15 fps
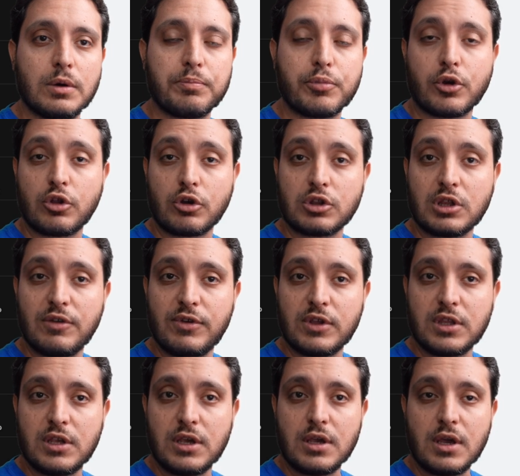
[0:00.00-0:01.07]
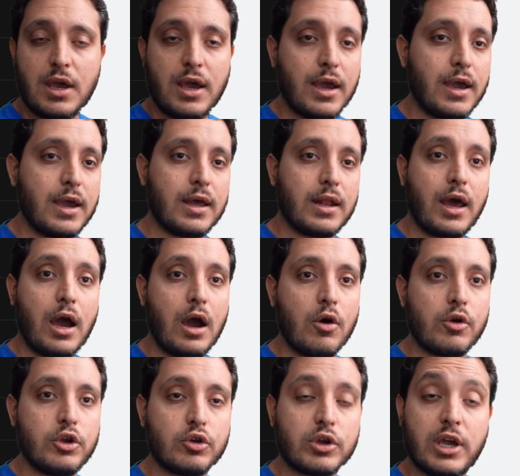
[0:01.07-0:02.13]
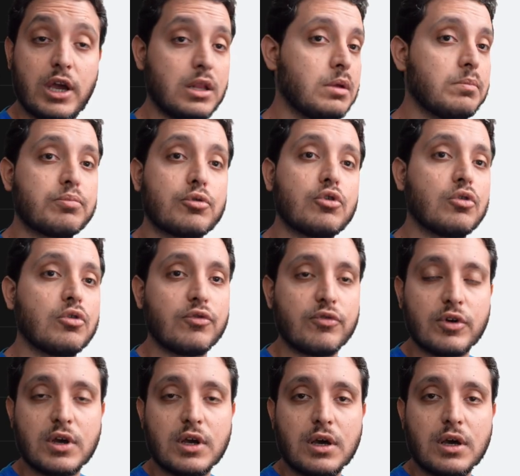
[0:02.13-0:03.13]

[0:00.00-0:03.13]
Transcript: productivity and how you can improve